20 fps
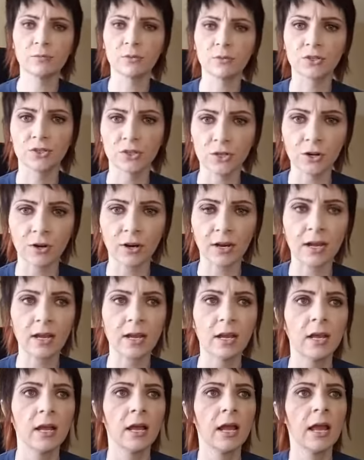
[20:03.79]
in Missouri.
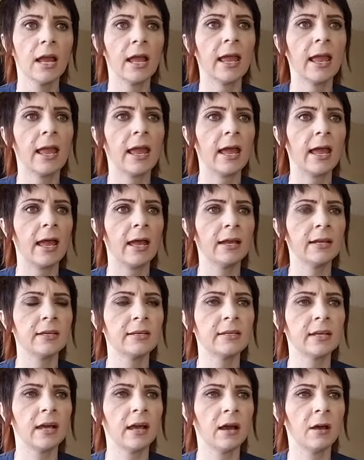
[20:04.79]

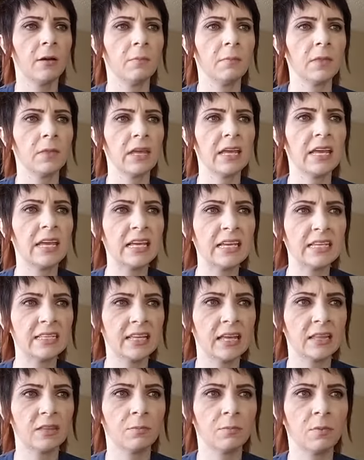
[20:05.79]
And he
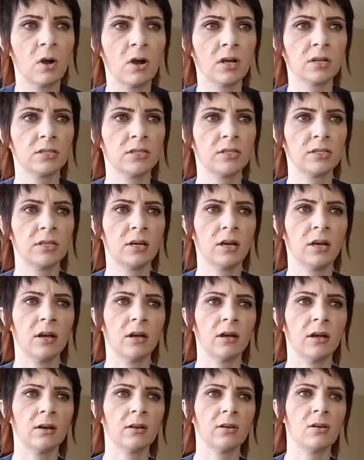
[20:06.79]
said the box
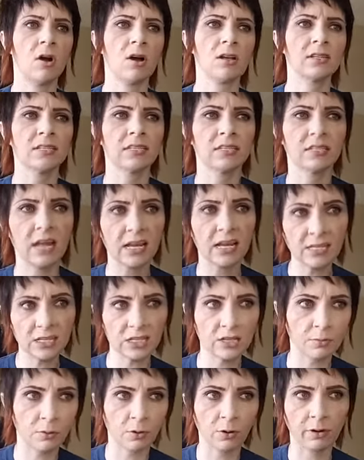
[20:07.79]
caused his lights
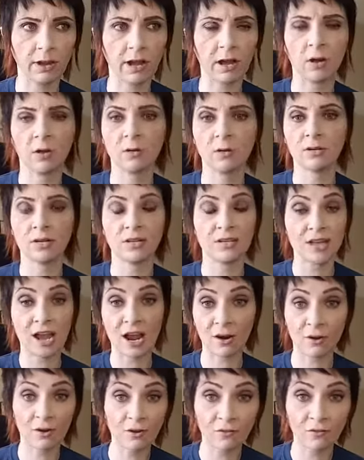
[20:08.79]
to burn out and his
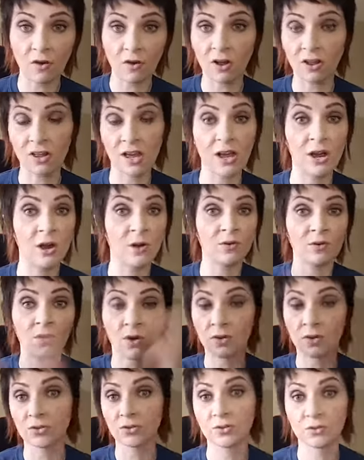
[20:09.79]
hair to fall out and
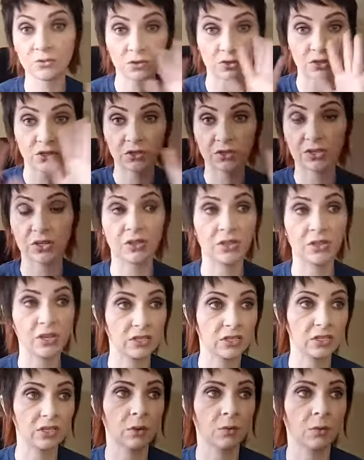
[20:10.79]
all sorts of things
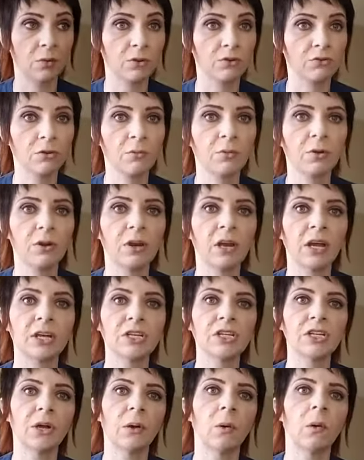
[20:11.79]
that they were attributing it
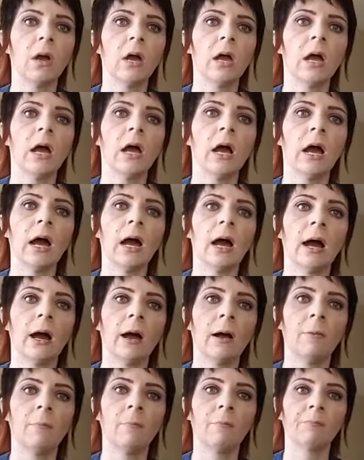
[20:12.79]
to.
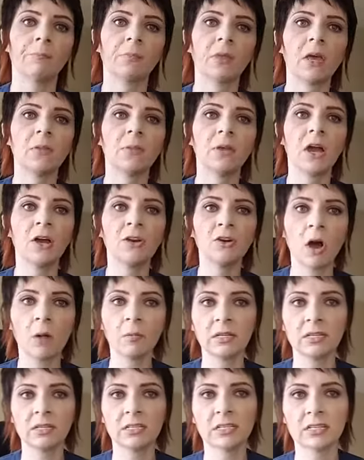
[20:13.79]
The
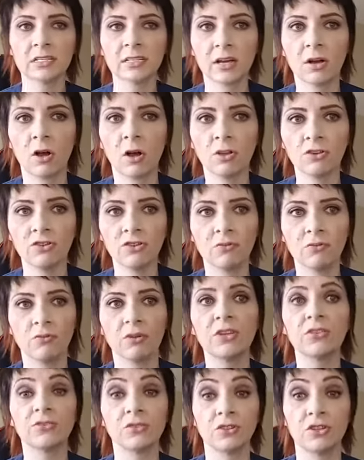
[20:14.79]
Anomalistic Psychology
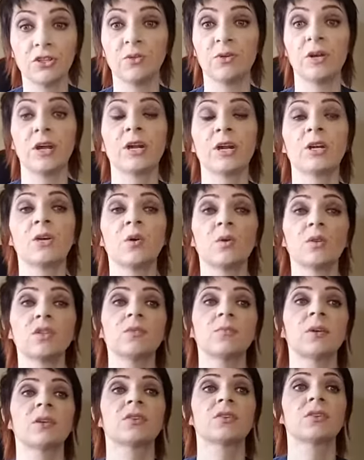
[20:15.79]
Research Unit at
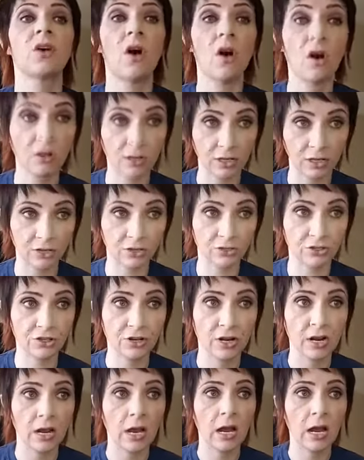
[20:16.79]
Goldsmiths College